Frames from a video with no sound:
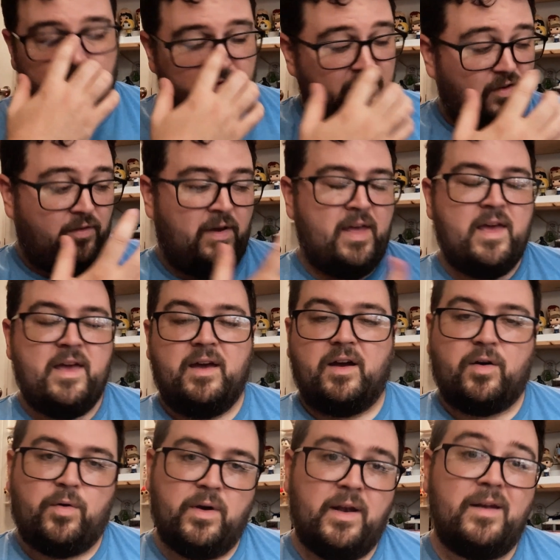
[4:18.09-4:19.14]
So
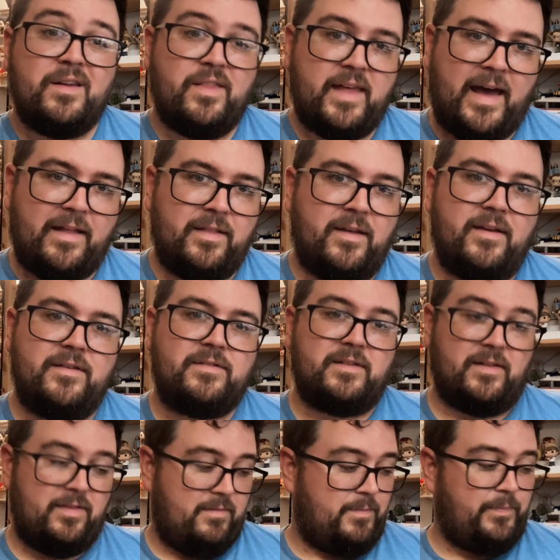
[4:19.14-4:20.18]
according to that list,
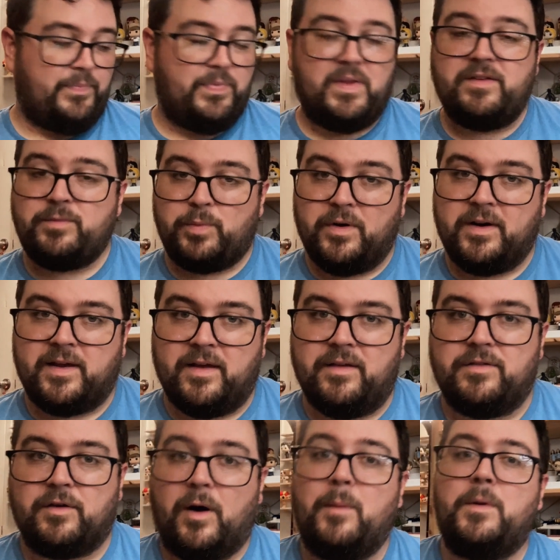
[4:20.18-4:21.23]
and this book
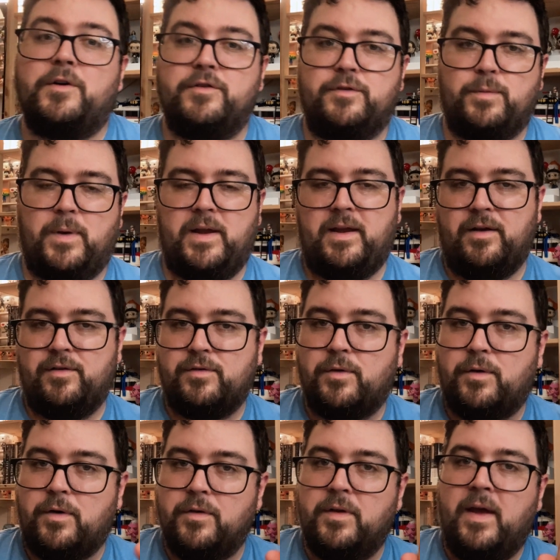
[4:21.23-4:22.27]
is almost 20 years
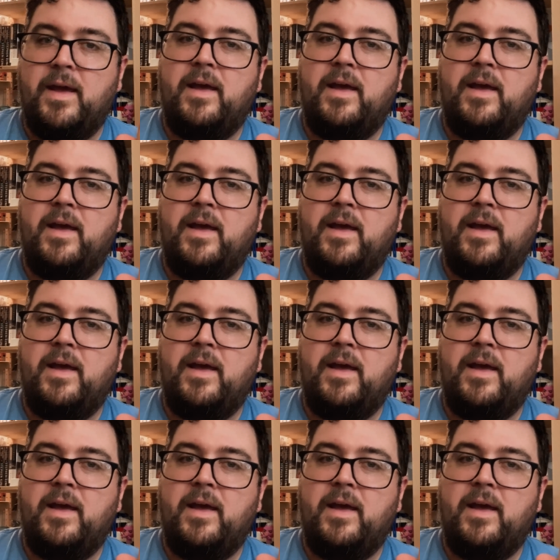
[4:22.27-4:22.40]
old,